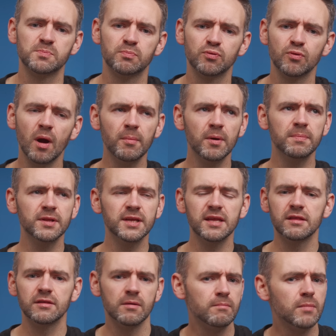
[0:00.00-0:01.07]
probably
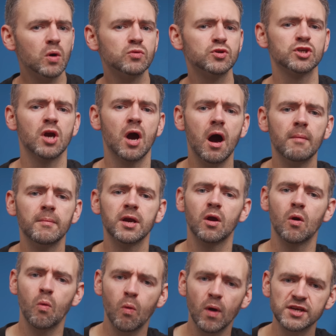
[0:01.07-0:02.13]
the most common
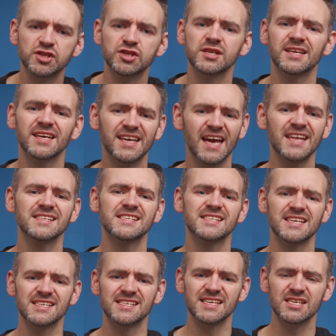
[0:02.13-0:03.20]
question against
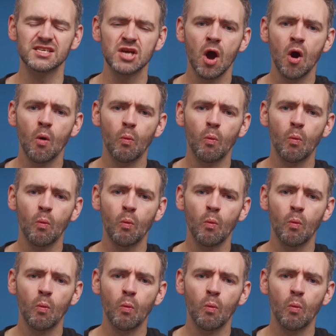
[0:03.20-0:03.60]
it is,